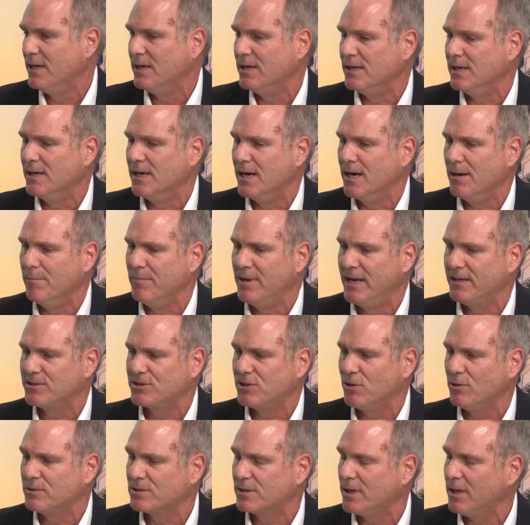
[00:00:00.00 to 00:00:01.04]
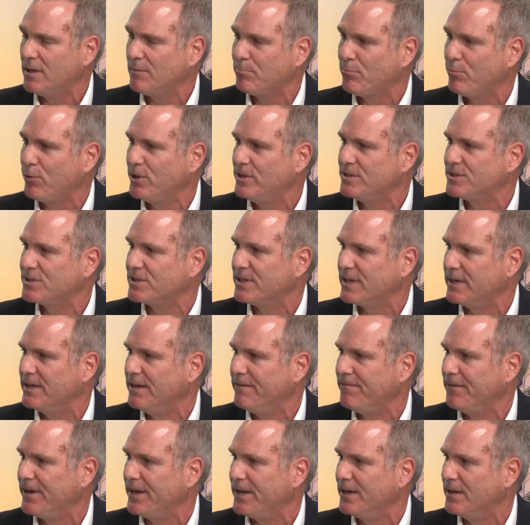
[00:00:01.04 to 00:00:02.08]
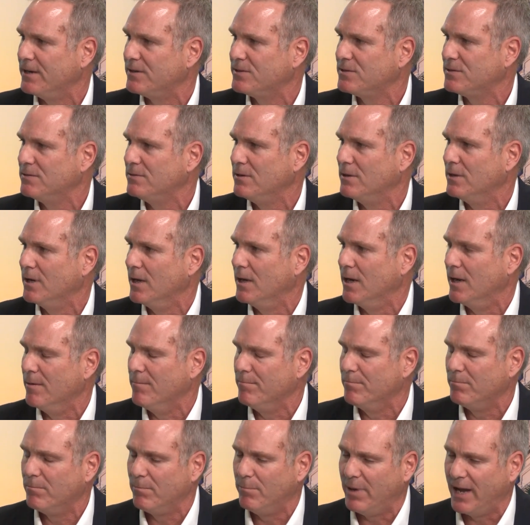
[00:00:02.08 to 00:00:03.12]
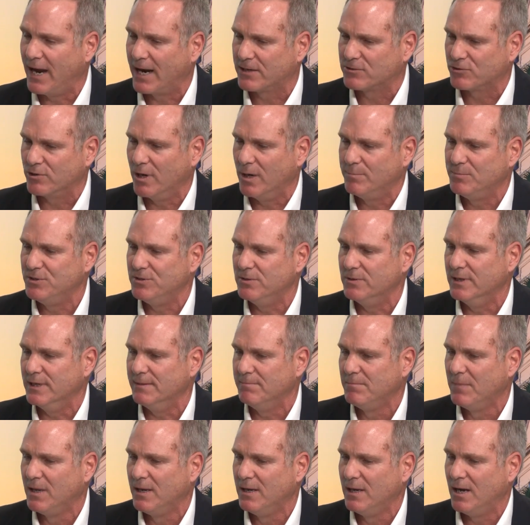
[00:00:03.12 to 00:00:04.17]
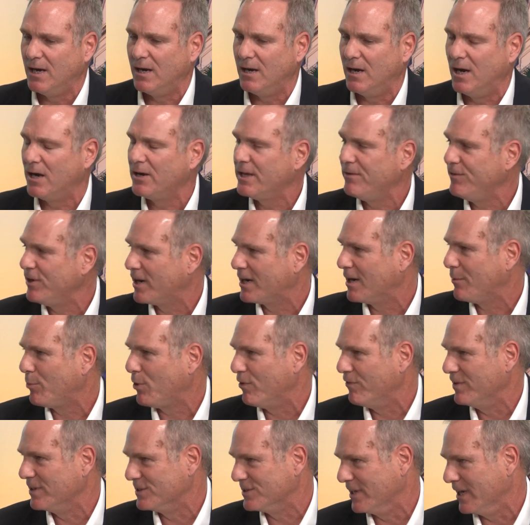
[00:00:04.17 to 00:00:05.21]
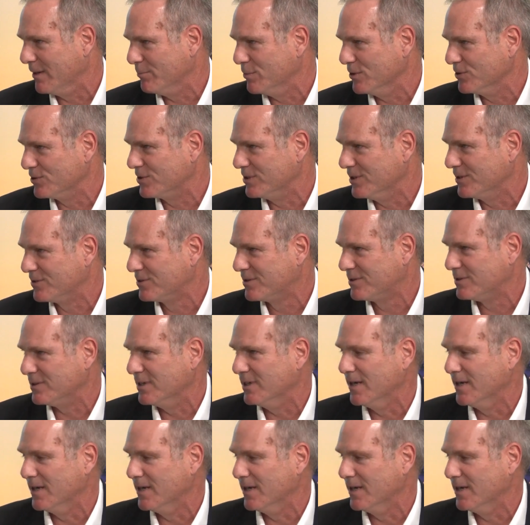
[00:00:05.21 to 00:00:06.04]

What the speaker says: And so it's got a pretty significant backdrop to it. I'll give you a couple of examples just